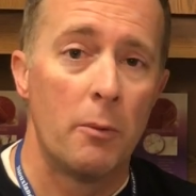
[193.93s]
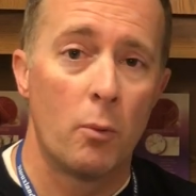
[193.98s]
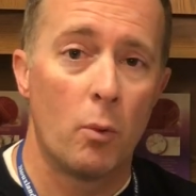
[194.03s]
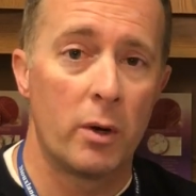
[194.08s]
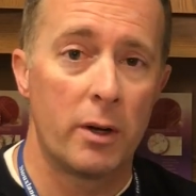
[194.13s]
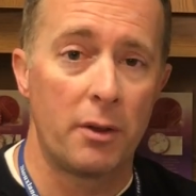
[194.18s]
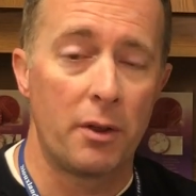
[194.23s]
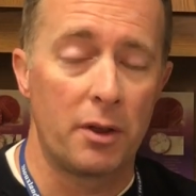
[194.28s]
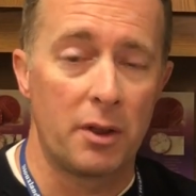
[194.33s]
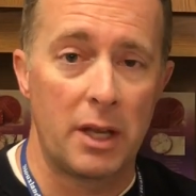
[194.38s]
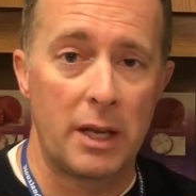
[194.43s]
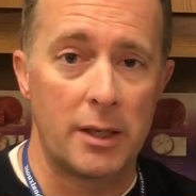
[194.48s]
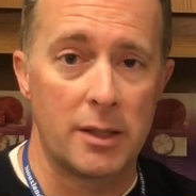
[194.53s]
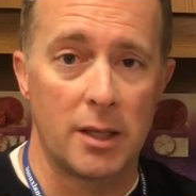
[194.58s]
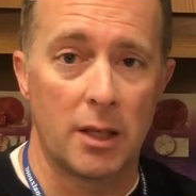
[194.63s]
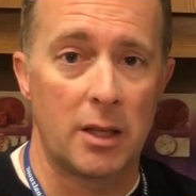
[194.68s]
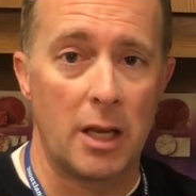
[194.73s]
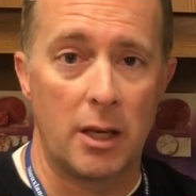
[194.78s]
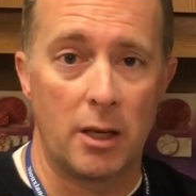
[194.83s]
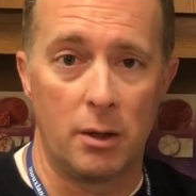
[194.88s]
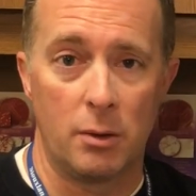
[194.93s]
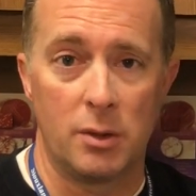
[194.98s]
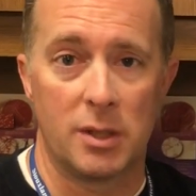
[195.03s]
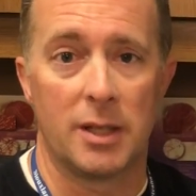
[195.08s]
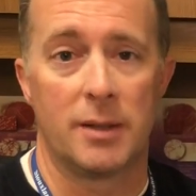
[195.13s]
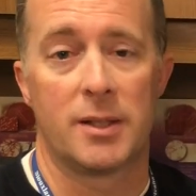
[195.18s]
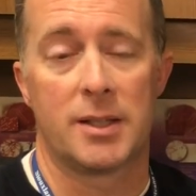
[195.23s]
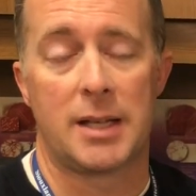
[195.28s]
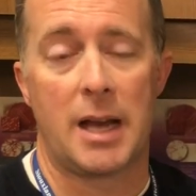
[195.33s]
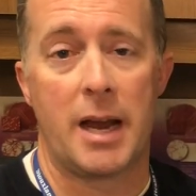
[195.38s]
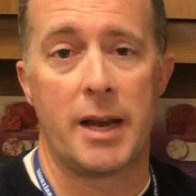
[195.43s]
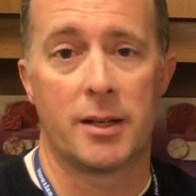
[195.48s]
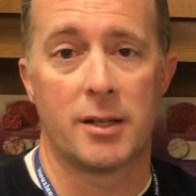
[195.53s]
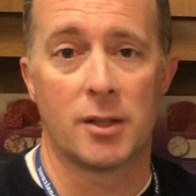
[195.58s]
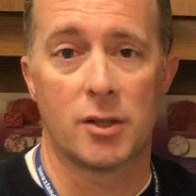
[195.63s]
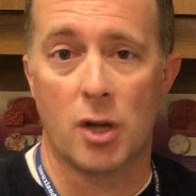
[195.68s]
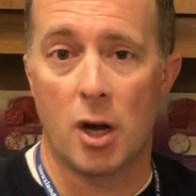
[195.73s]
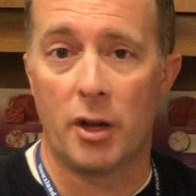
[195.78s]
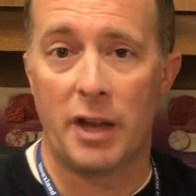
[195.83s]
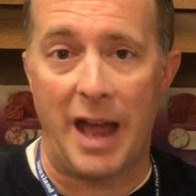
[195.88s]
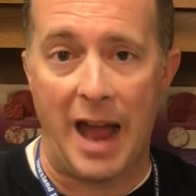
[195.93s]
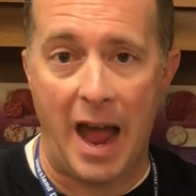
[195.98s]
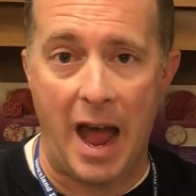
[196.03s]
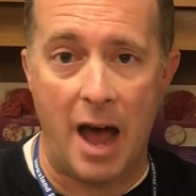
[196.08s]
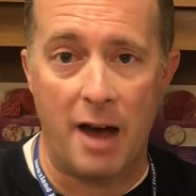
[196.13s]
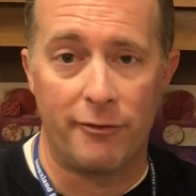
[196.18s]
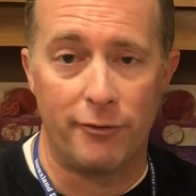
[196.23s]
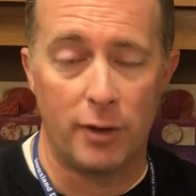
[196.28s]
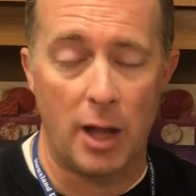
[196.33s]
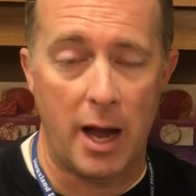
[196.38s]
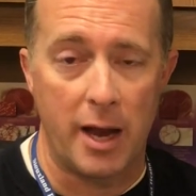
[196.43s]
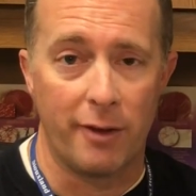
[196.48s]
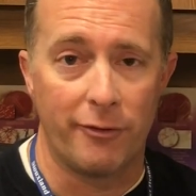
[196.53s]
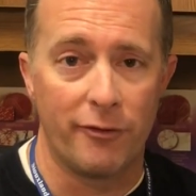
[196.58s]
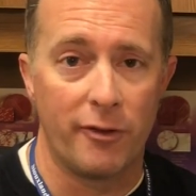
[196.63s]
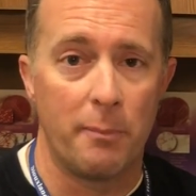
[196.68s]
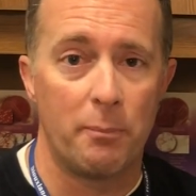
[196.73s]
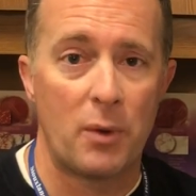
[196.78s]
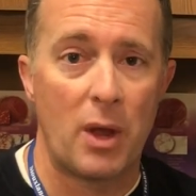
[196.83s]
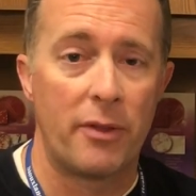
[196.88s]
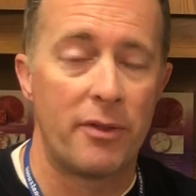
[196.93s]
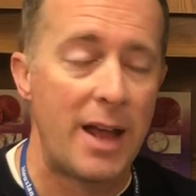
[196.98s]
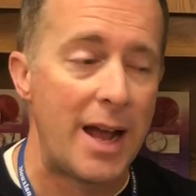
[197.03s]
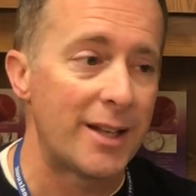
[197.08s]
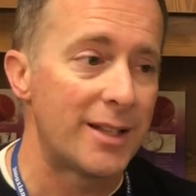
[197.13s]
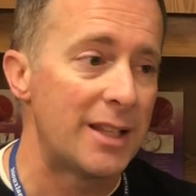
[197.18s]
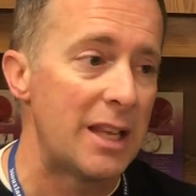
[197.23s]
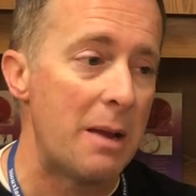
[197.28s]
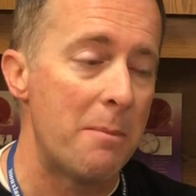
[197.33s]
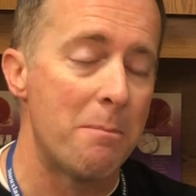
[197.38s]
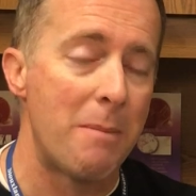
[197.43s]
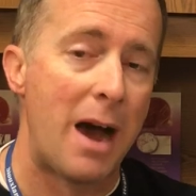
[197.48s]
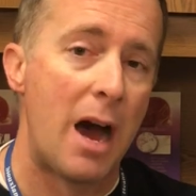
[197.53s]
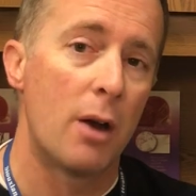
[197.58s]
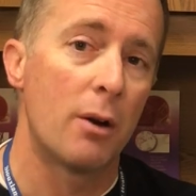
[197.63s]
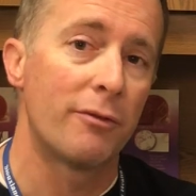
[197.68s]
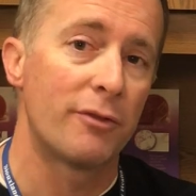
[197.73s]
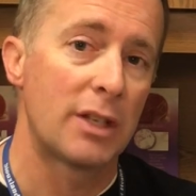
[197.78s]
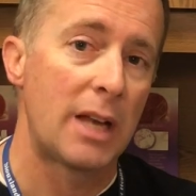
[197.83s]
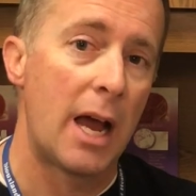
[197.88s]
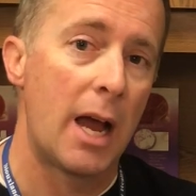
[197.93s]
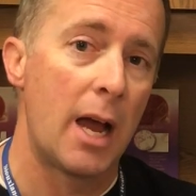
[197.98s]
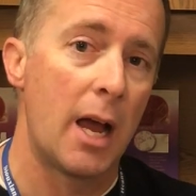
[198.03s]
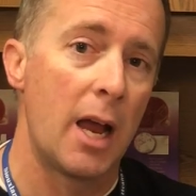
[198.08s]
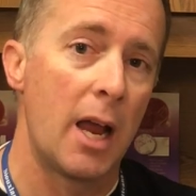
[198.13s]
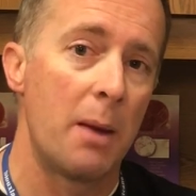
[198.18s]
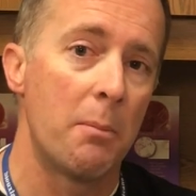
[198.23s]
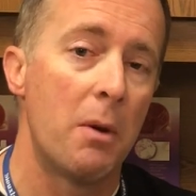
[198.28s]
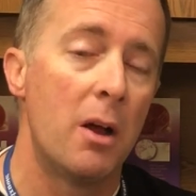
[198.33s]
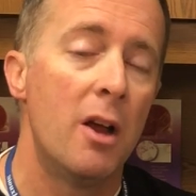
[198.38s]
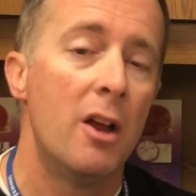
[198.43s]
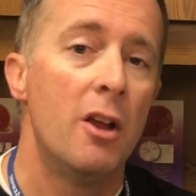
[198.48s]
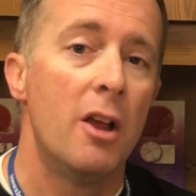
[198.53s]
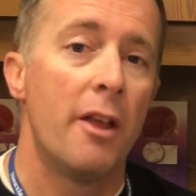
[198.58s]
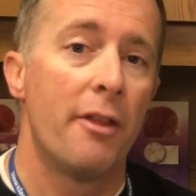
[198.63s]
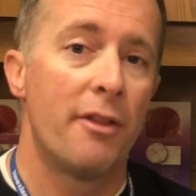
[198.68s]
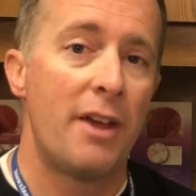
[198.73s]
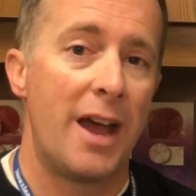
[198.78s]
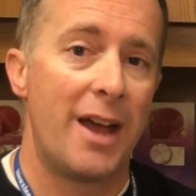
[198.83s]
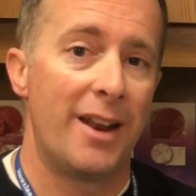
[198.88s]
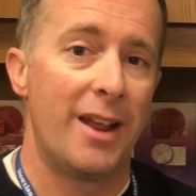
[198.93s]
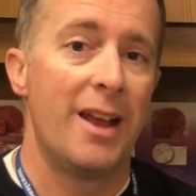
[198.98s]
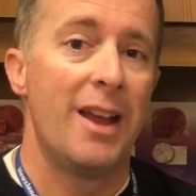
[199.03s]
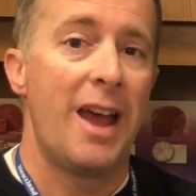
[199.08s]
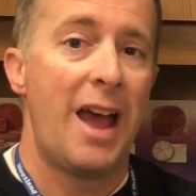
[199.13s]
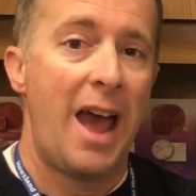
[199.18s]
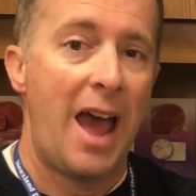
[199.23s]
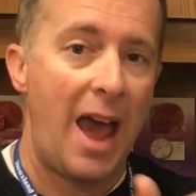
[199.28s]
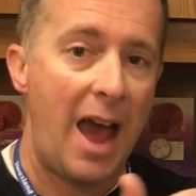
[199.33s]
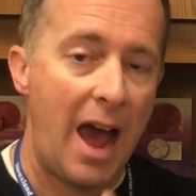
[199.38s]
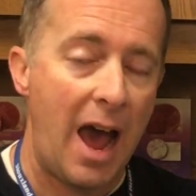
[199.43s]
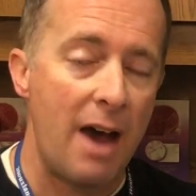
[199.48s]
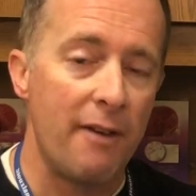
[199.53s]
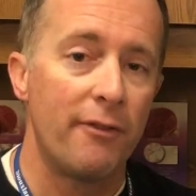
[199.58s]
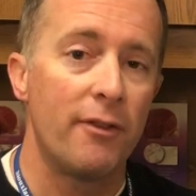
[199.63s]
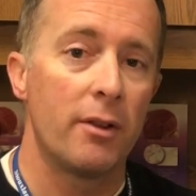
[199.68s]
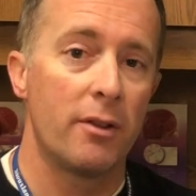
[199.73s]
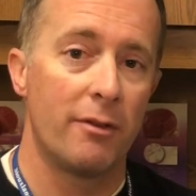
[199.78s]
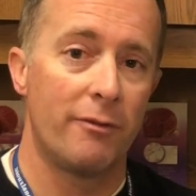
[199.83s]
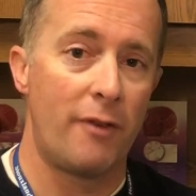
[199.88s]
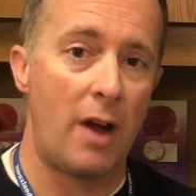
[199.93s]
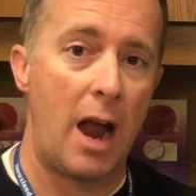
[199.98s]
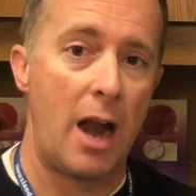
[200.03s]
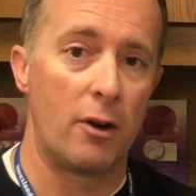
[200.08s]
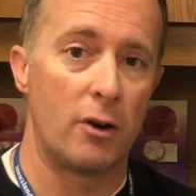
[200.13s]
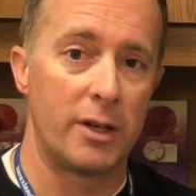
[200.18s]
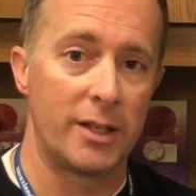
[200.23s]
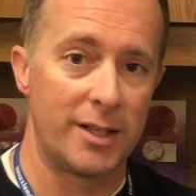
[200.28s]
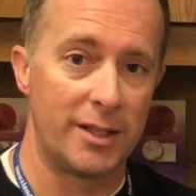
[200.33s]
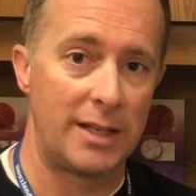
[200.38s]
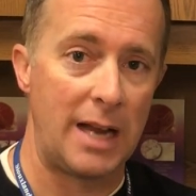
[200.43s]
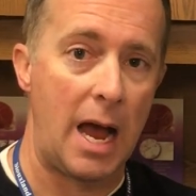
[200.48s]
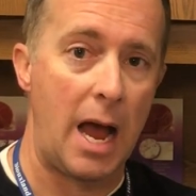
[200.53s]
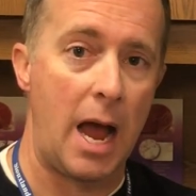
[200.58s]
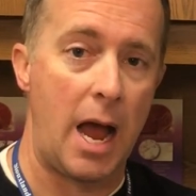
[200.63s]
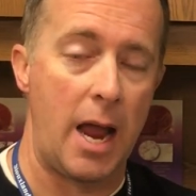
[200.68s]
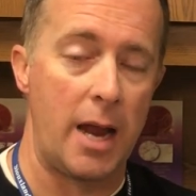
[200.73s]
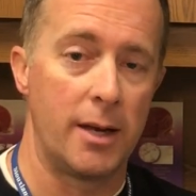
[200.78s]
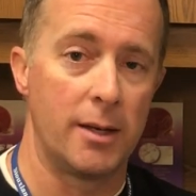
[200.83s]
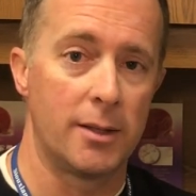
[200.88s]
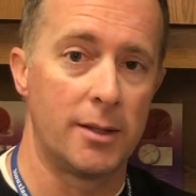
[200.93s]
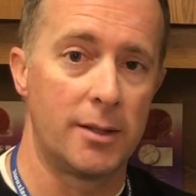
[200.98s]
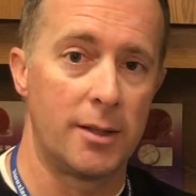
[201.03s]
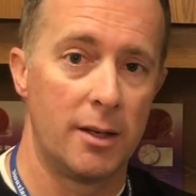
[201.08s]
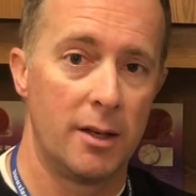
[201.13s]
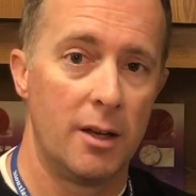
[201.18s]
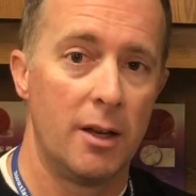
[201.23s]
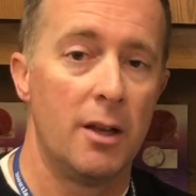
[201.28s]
one of the things that they use in science is called a half life, and that's the amount of time that half of the virus dies